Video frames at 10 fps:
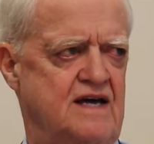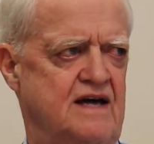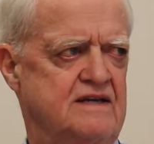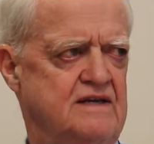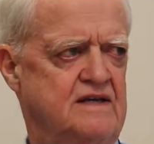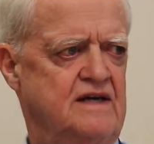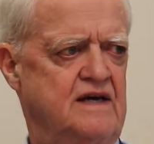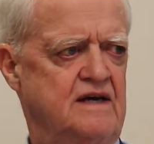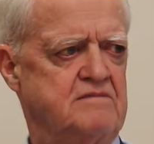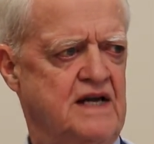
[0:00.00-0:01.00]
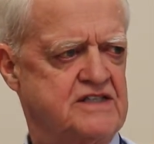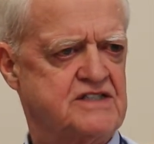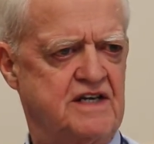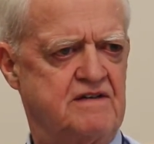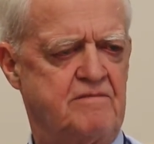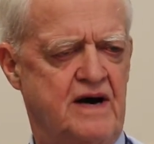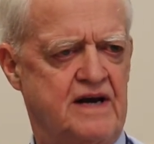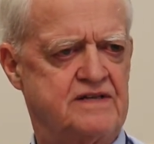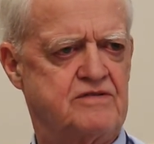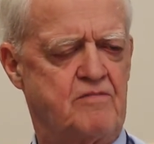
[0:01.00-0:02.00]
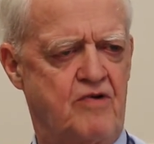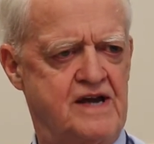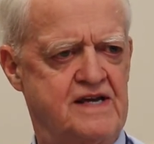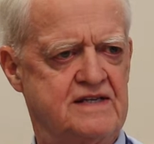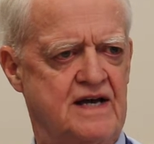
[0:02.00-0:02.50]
That legislative bodies are breaking